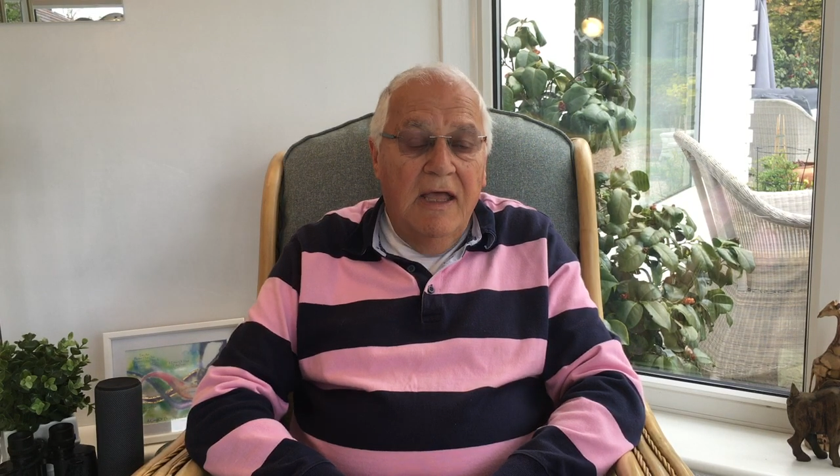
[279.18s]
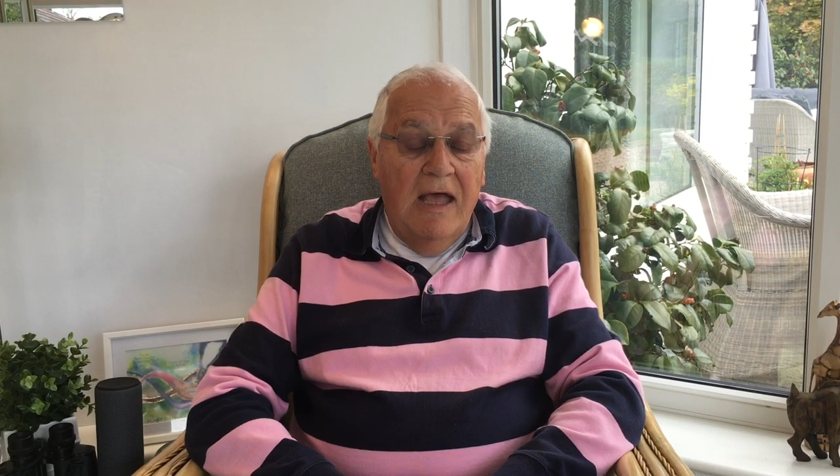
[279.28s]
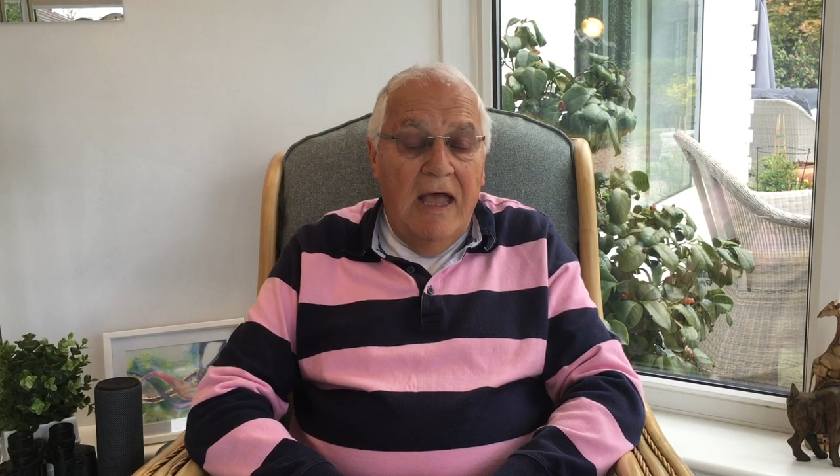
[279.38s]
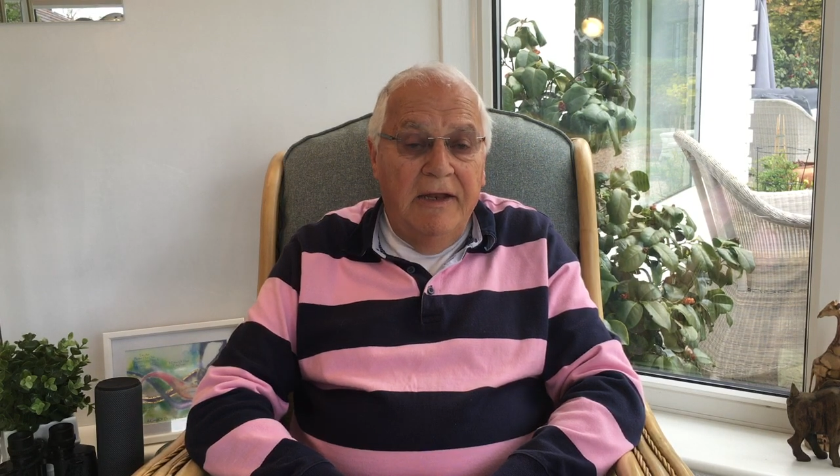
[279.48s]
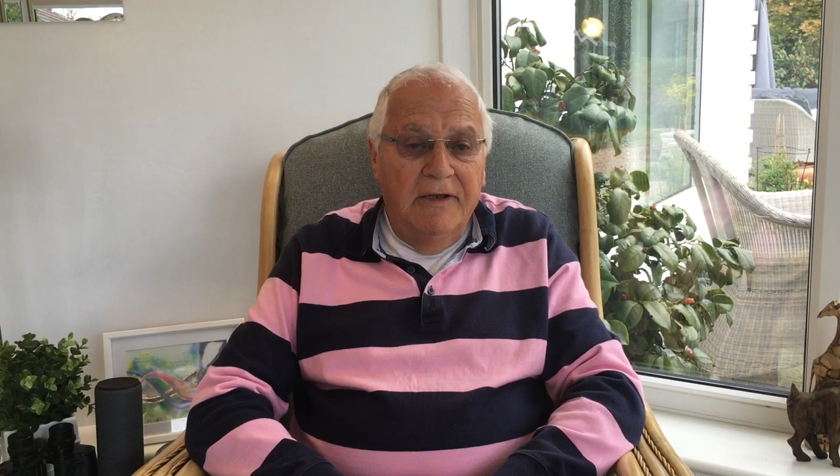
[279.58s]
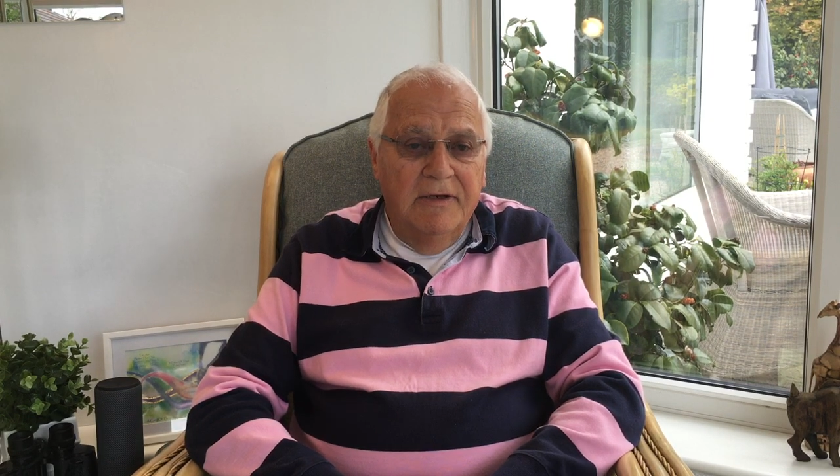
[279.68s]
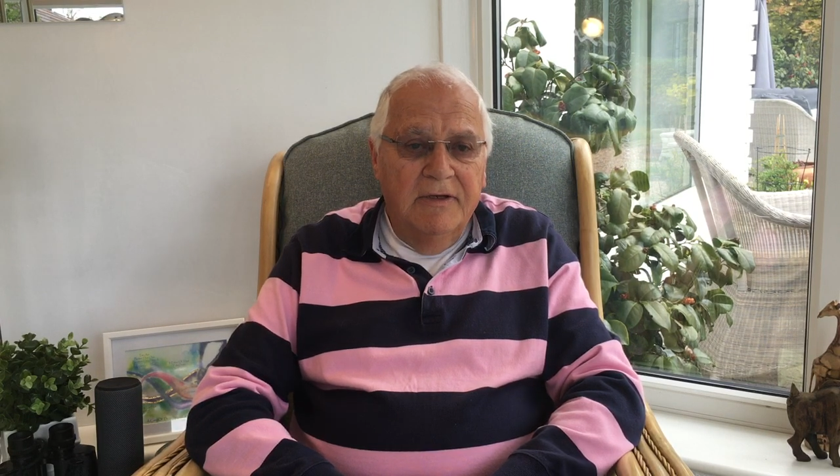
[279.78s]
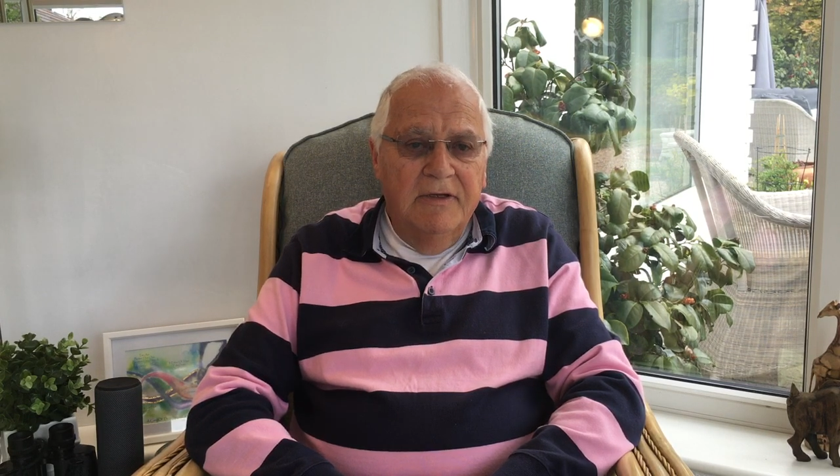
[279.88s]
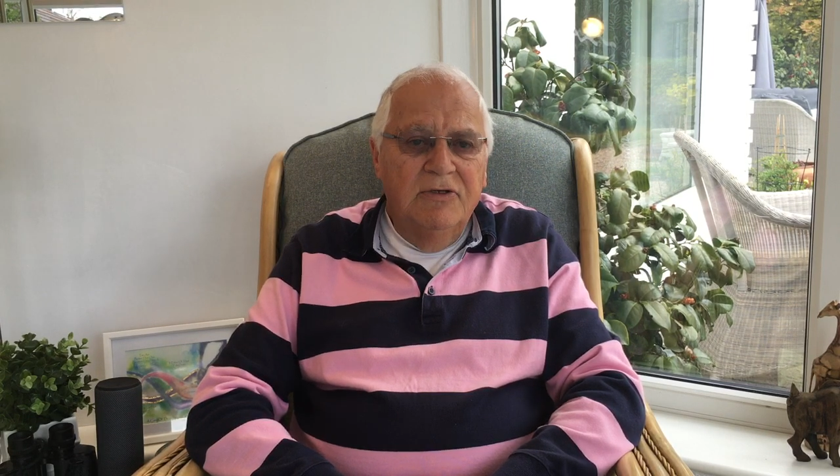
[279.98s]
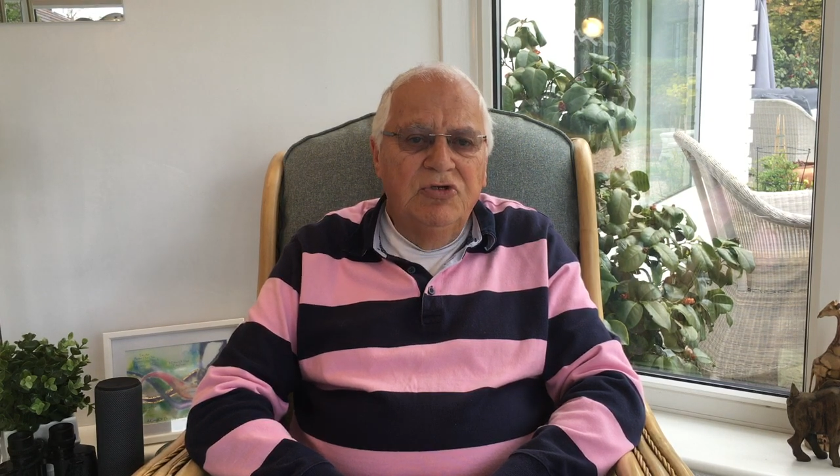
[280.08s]
And
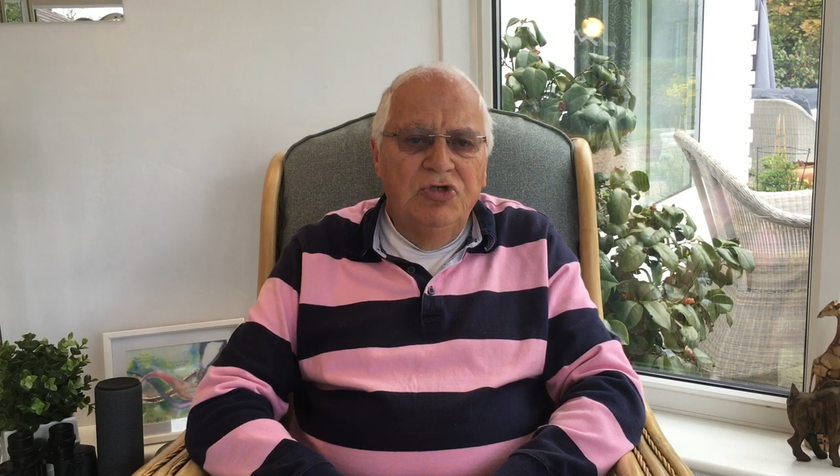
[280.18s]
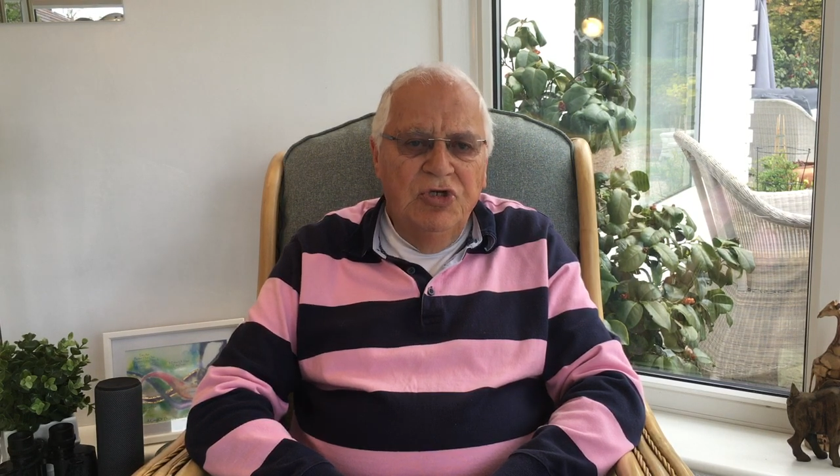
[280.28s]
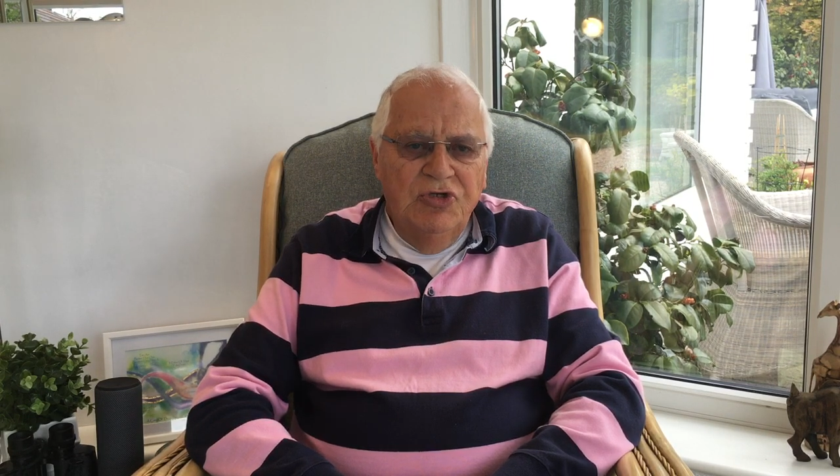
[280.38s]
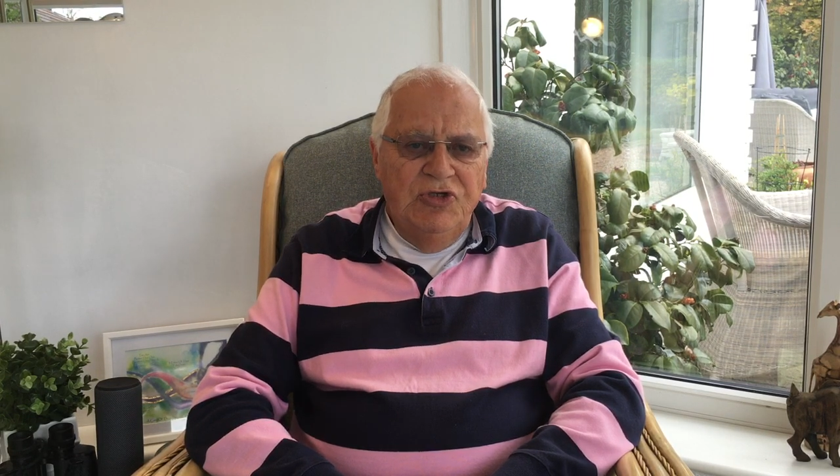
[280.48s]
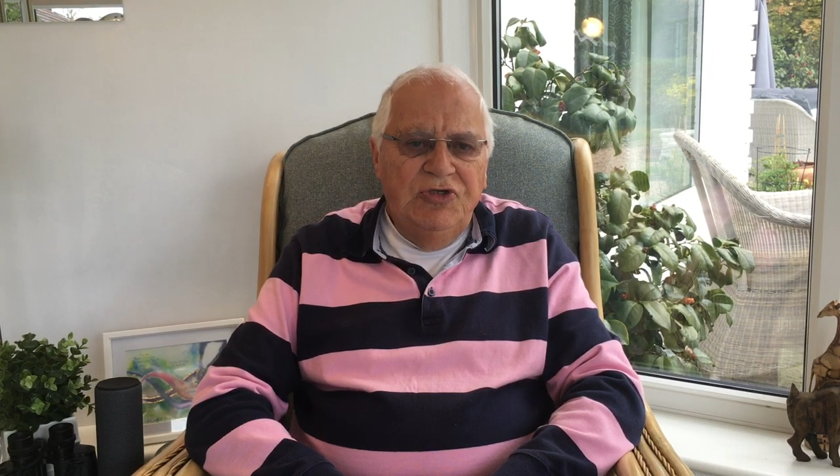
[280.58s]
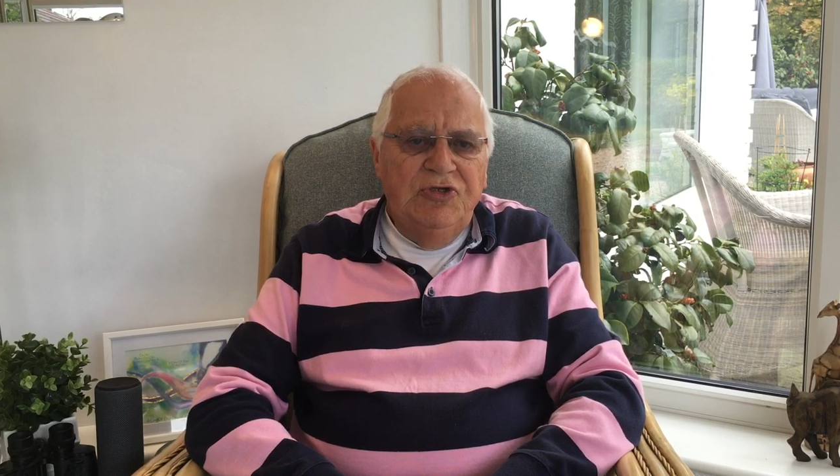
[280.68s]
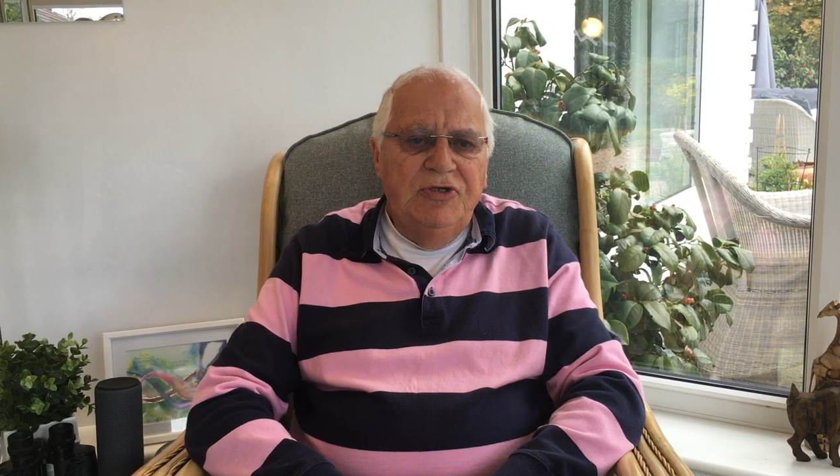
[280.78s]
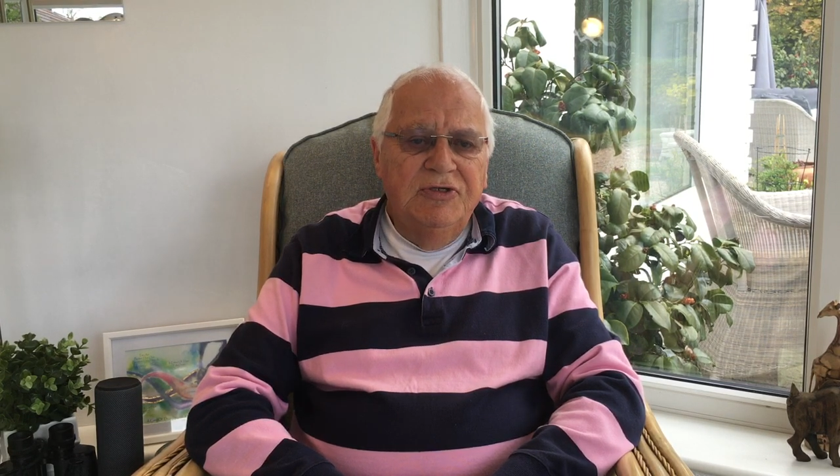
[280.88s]
just